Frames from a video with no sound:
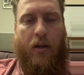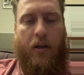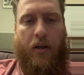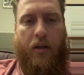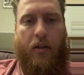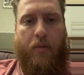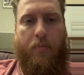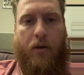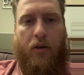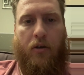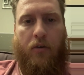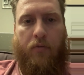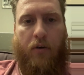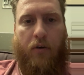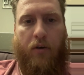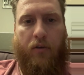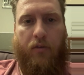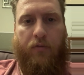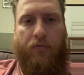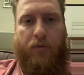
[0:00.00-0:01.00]
in the middle of
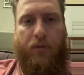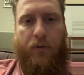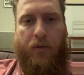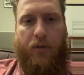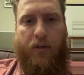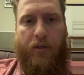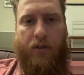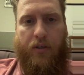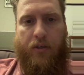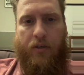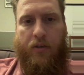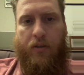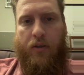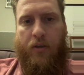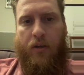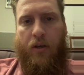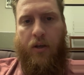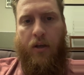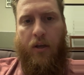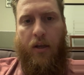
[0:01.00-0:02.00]
all the floors,
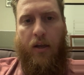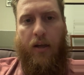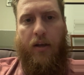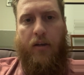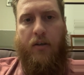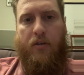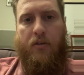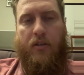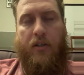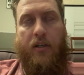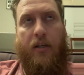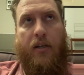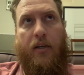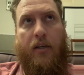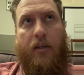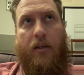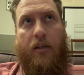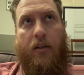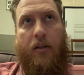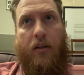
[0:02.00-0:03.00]
and you
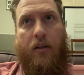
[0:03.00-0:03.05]
see,